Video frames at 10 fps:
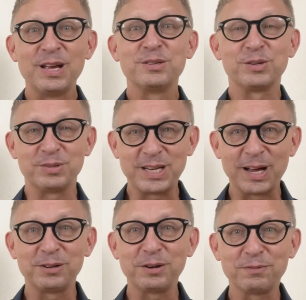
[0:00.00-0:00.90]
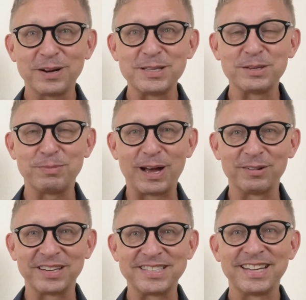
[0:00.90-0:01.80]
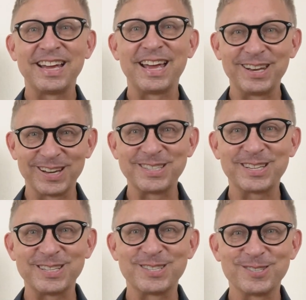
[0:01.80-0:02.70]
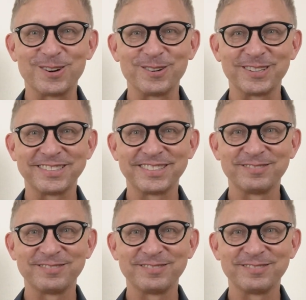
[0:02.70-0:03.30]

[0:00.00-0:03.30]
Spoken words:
So tell your friends about it and let's get started.